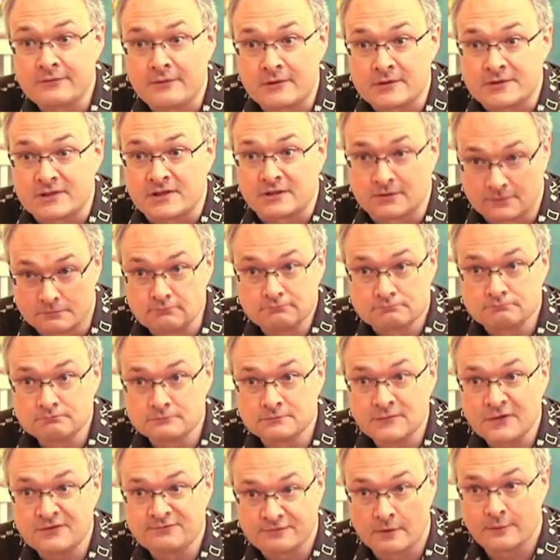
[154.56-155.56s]
water
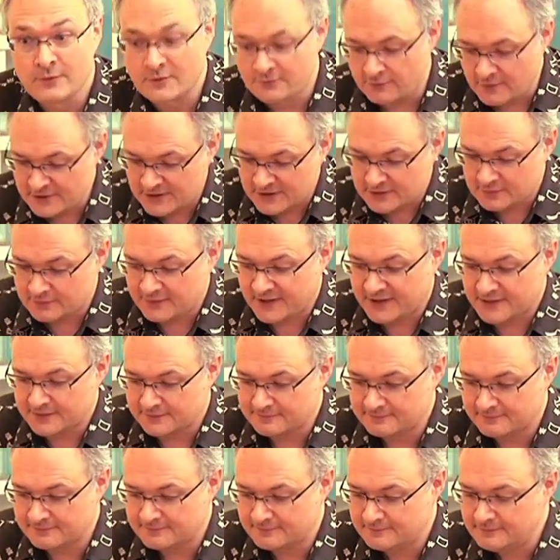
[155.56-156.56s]
hmm, okay. mm, from the water crane.
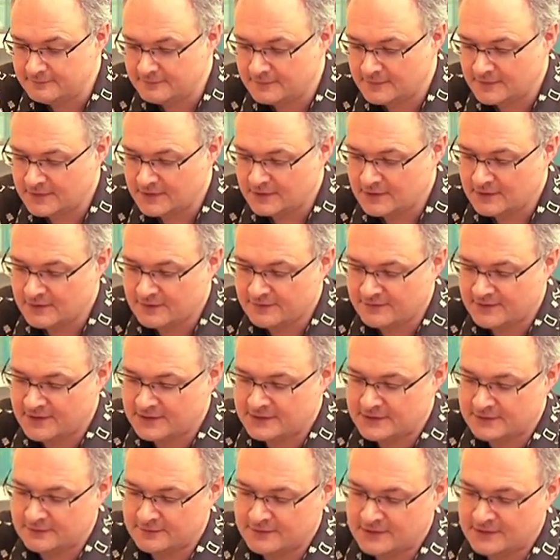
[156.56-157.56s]
Mm. Then you